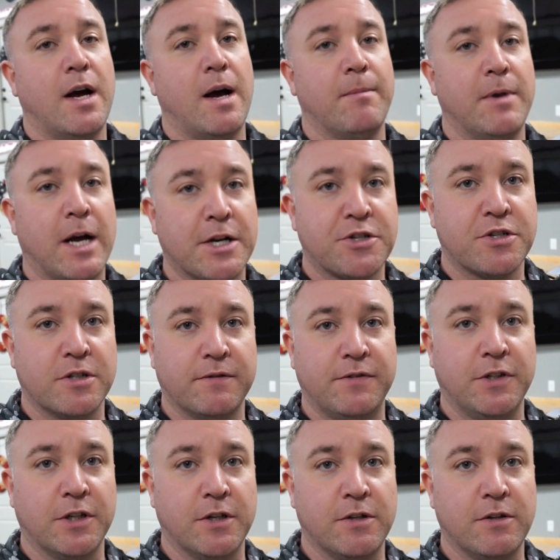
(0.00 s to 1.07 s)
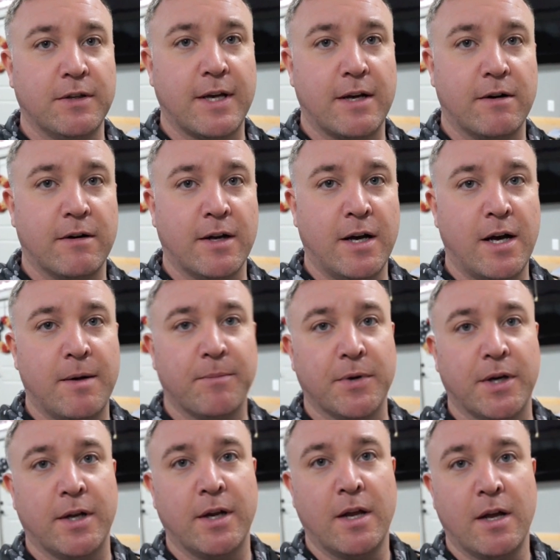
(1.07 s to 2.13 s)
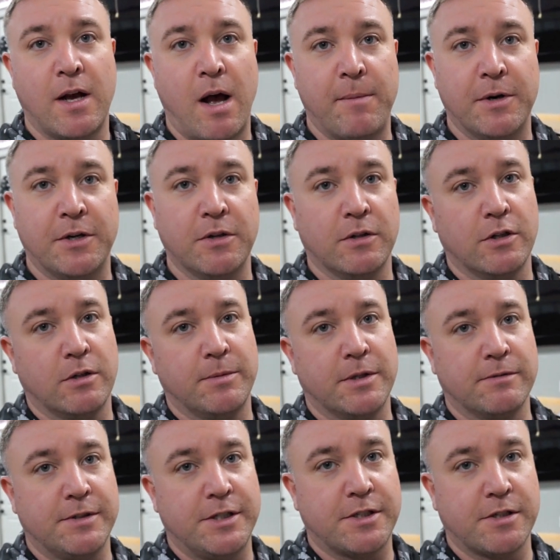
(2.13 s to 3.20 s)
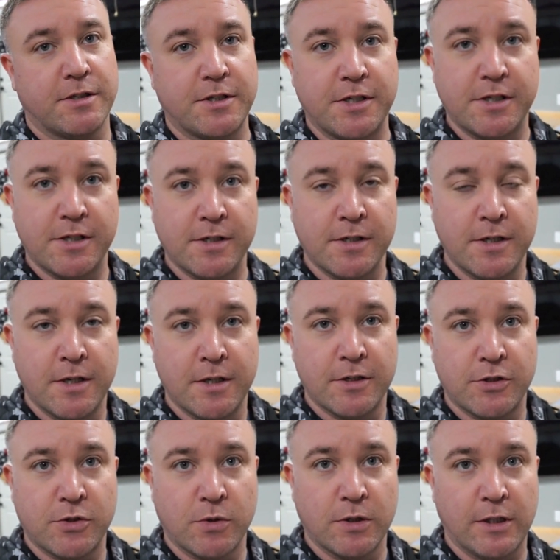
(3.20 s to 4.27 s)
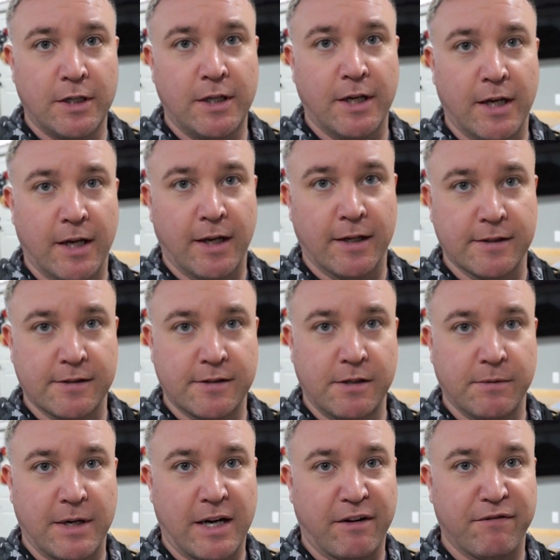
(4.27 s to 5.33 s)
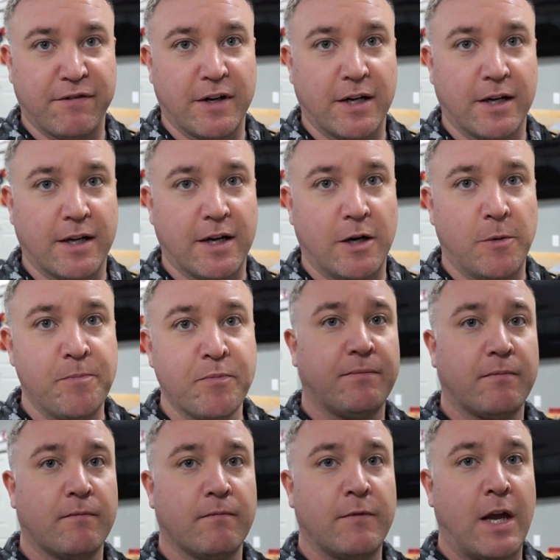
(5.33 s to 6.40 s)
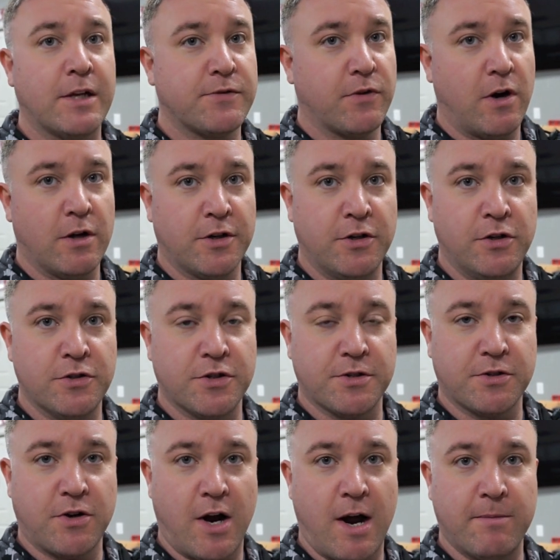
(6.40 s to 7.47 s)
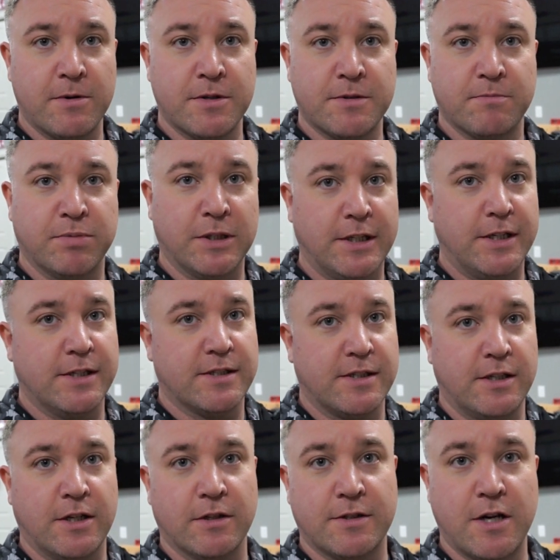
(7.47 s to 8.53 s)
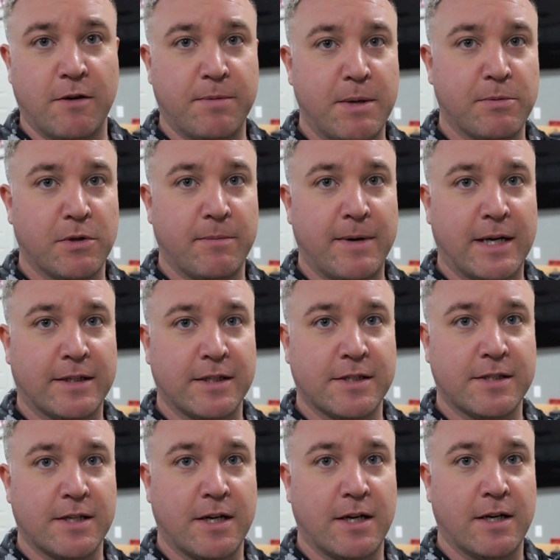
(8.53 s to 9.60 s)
I'm not sure if you can do that or not, but I'm gonna do a little bit of research here shortly and see what I can find out. Thanks for all you new subscribers. Please, tell people about this